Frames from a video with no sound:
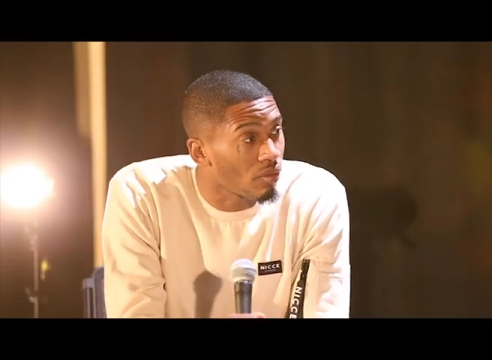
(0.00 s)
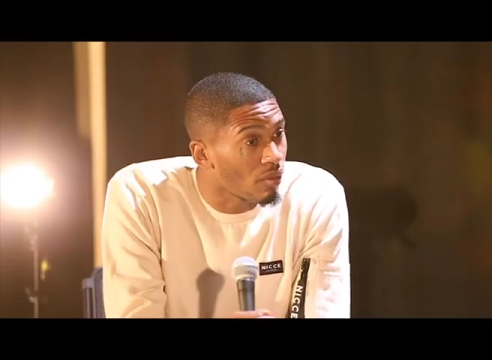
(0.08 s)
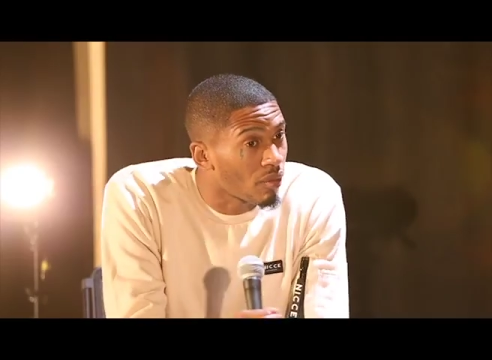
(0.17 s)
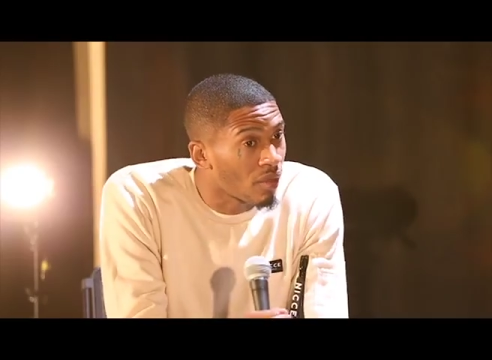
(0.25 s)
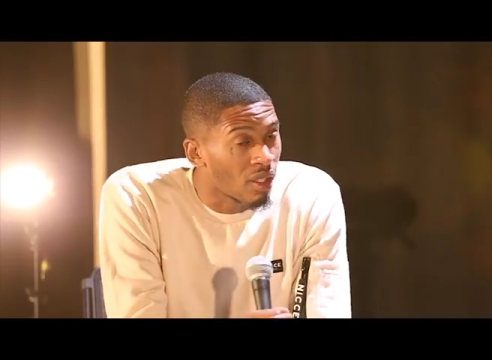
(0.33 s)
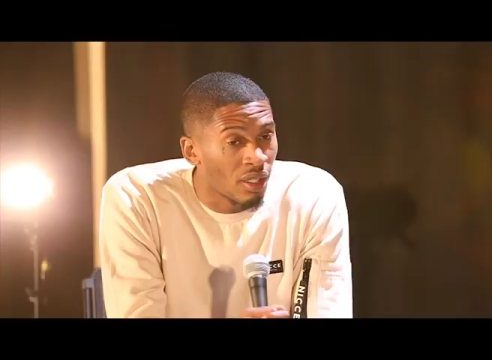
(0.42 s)

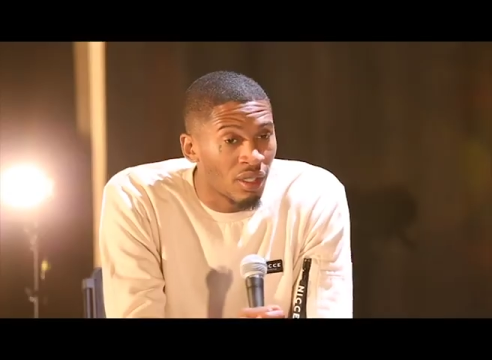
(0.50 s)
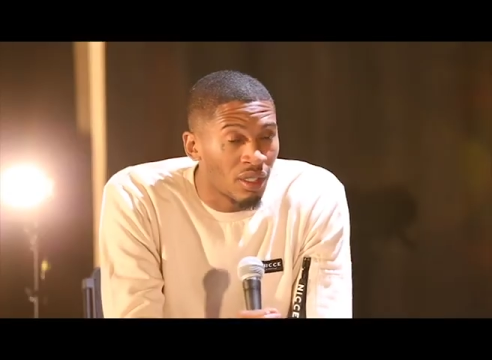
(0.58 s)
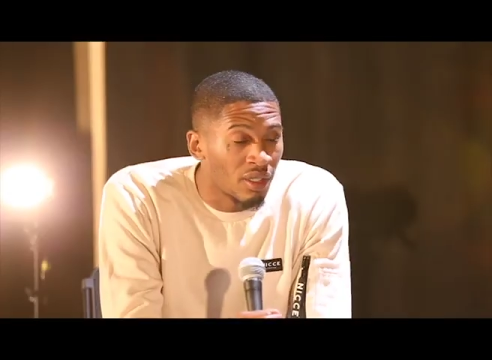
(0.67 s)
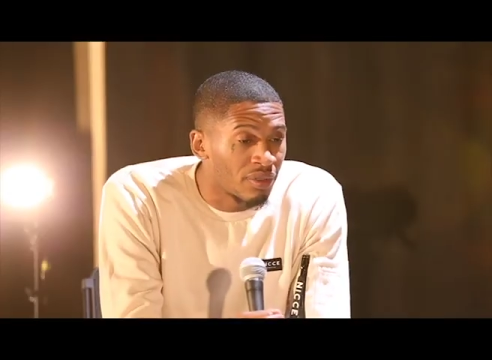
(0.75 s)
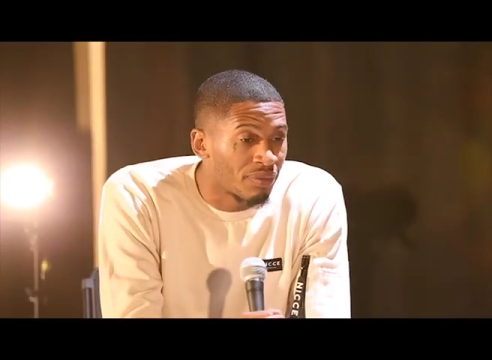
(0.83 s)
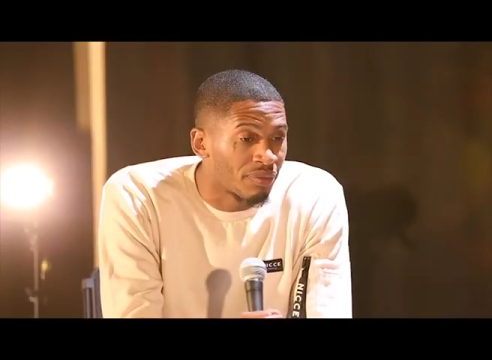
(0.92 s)
in the
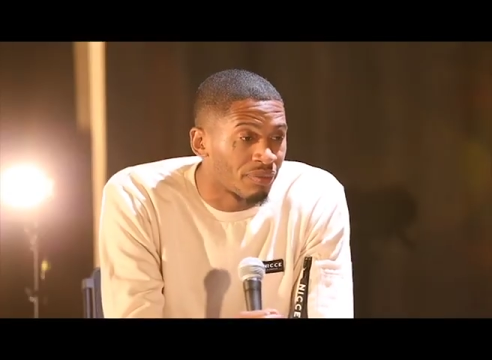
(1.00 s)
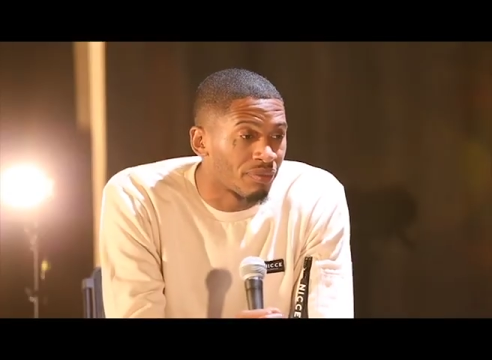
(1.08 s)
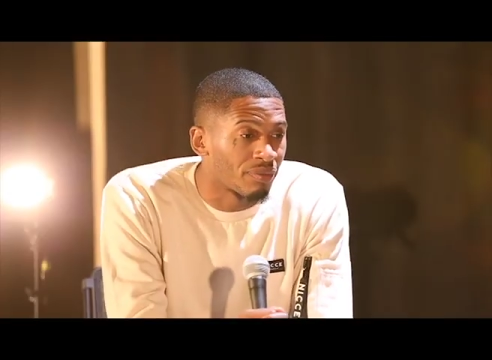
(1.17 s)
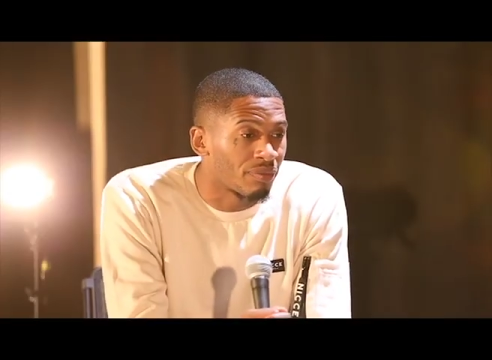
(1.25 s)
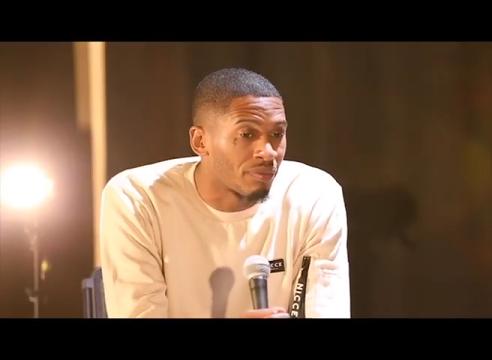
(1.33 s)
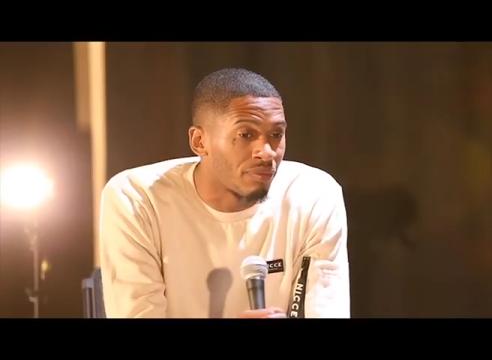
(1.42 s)
UK kind of go
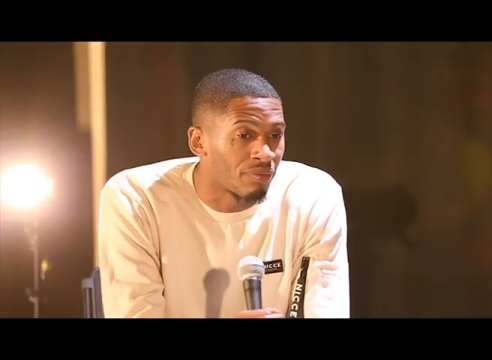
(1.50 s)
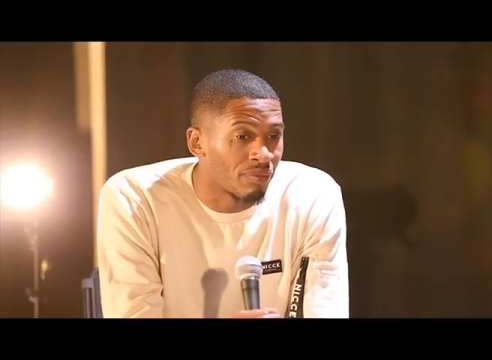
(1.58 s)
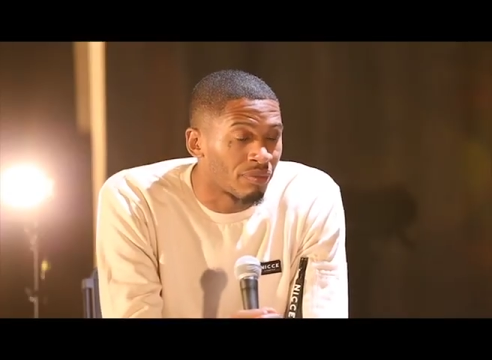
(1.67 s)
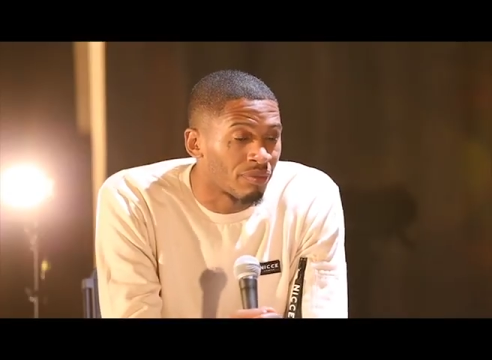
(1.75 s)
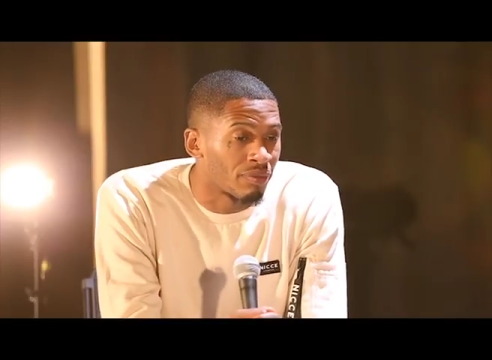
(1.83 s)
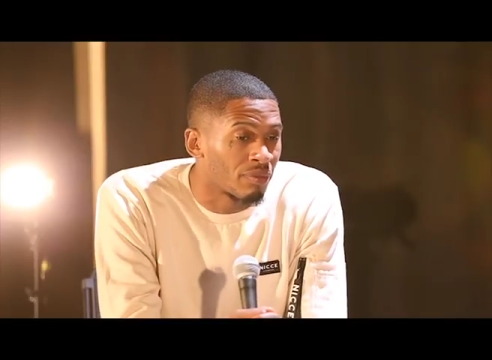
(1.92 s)
at,
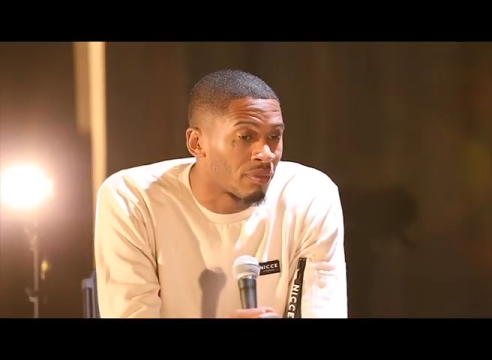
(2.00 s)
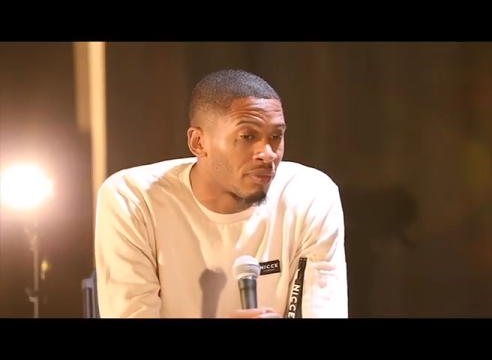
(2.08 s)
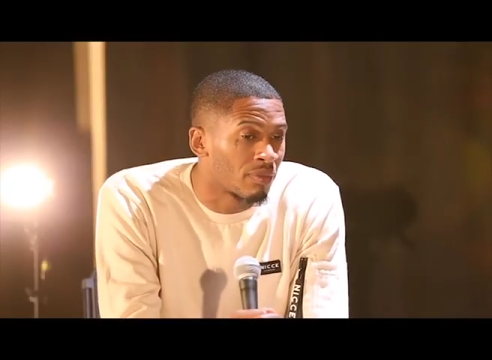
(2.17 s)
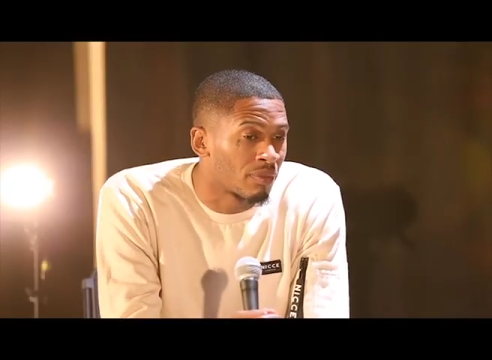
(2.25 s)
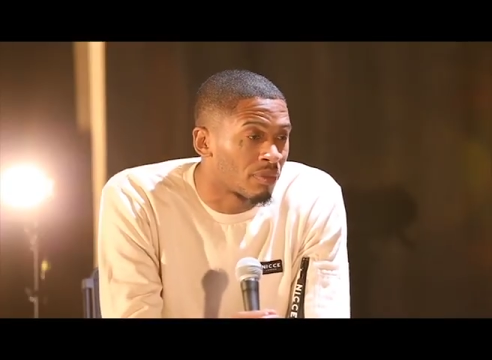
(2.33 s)
and I feel like